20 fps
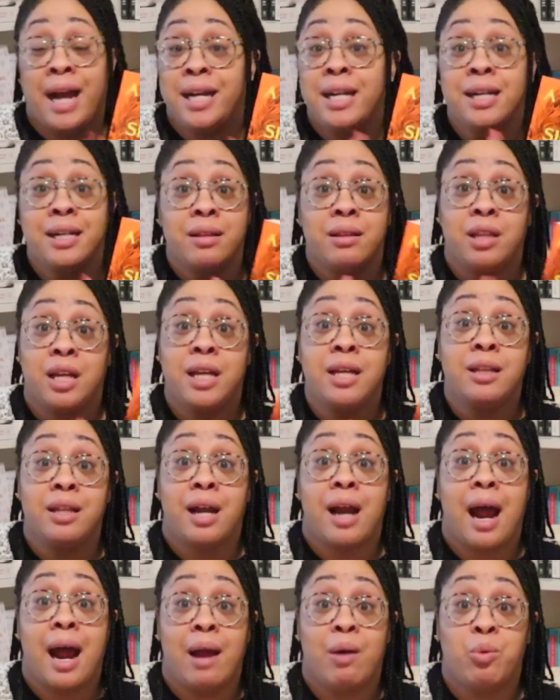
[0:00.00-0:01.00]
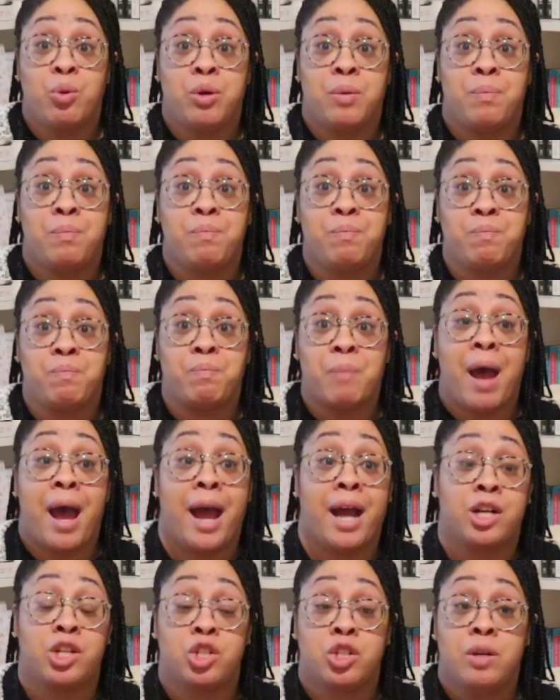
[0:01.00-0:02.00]
didn't think that I would
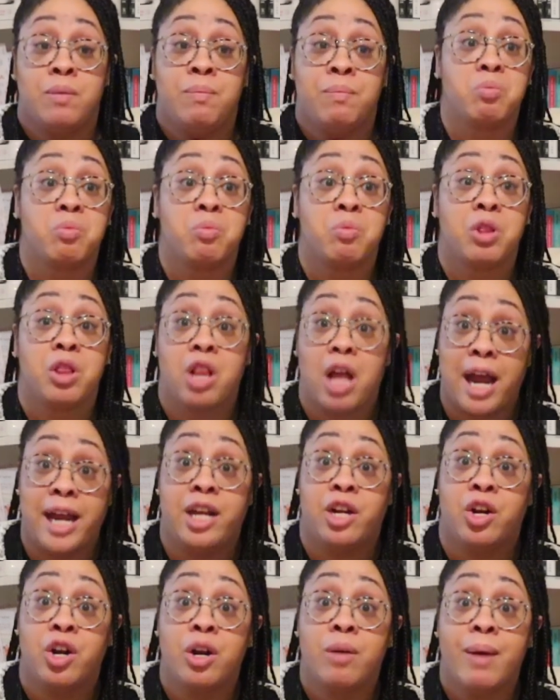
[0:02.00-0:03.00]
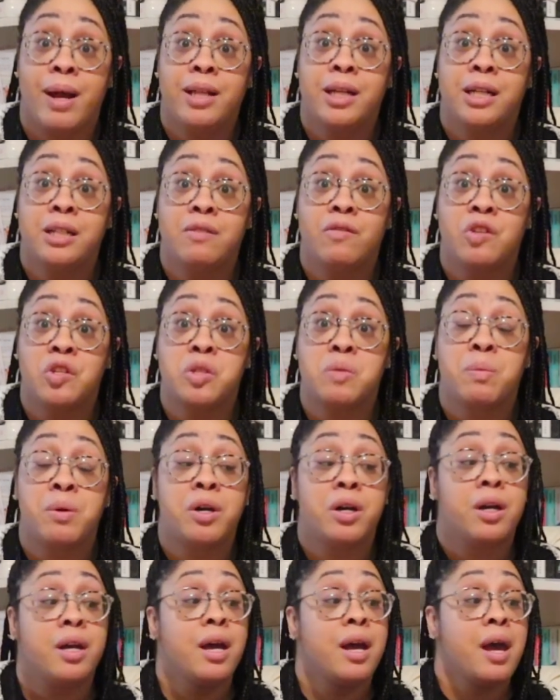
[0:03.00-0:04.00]
actually like her by the end of this
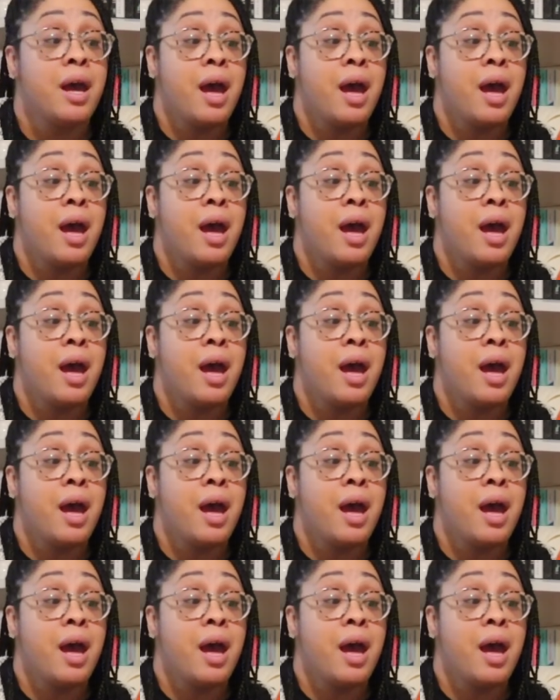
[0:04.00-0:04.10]
book.